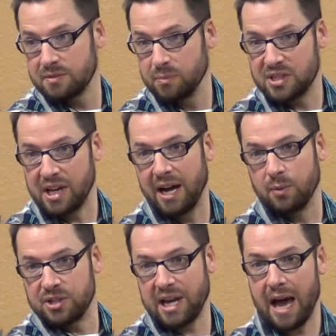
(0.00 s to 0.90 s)
Messiah
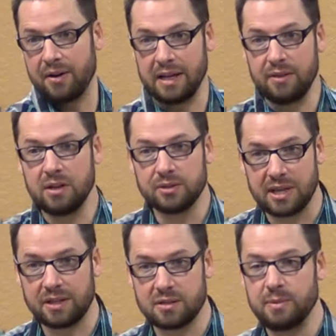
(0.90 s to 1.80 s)
were scattered in the Old
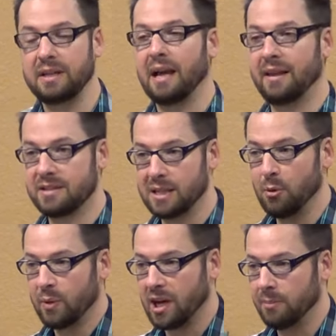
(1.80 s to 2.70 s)
Testament, and
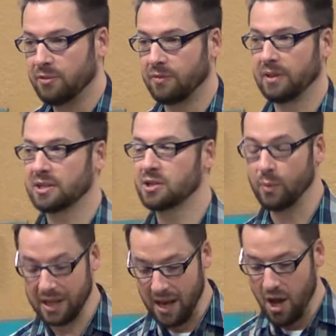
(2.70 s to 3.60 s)
someone would come fulfill it. So
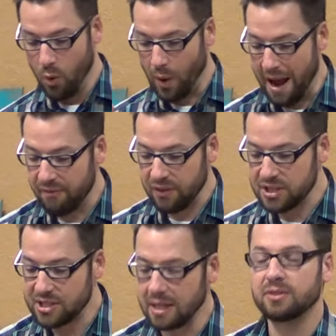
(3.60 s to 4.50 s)
when every
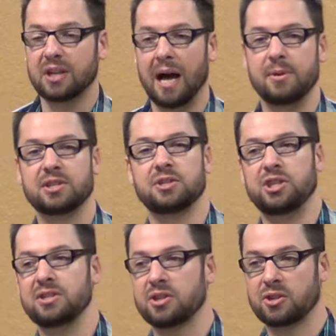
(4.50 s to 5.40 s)
single time it says
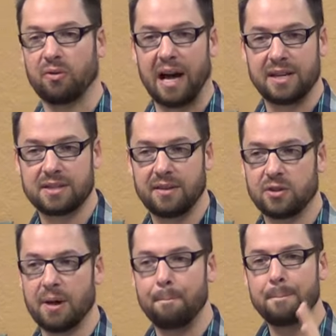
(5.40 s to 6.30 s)
Jesus Christ,
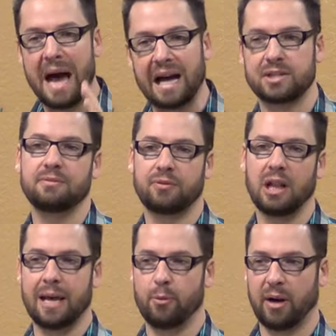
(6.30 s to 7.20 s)
there's a massive
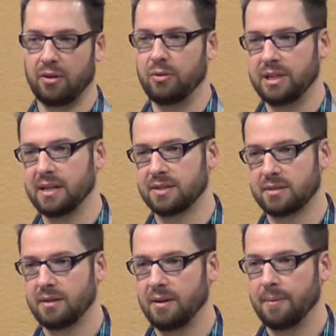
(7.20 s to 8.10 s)
claim about who he is.